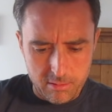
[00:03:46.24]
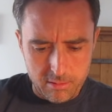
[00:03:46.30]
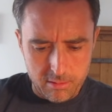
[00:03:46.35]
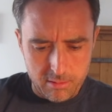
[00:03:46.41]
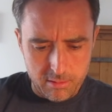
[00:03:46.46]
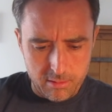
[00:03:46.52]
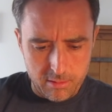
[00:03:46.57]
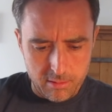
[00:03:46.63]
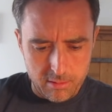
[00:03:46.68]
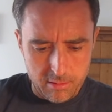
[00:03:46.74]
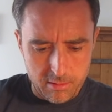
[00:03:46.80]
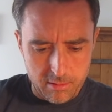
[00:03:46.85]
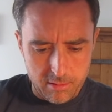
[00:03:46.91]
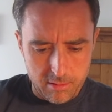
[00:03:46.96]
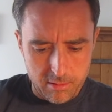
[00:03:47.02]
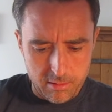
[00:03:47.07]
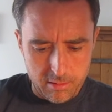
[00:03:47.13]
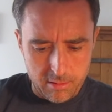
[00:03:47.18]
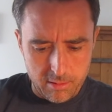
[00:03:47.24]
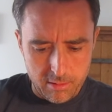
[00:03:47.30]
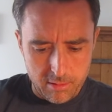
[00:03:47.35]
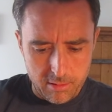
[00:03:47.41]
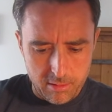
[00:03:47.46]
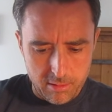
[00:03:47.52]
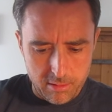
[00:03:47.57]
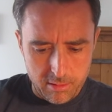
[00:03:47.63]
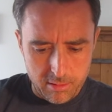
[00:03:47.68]

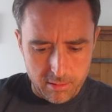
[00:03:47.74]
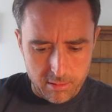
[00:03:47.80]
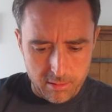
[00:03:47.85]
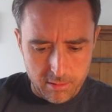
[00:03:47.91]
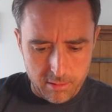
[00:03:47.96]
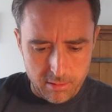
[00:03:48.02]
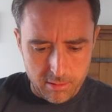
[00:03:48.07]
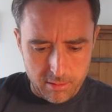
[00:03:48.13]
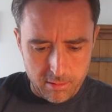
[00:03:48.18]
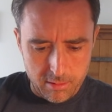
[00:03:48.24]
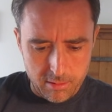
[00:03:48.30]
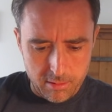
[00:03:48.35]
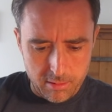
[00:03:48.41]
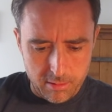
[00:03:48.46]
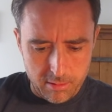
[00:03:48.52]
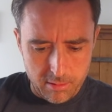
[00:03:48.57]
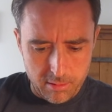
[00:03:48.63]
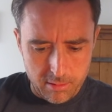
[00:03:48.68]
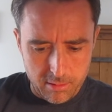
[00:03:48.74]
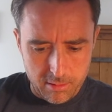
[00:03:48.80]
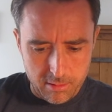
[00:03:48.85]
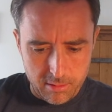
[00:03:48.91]
(no one is talking)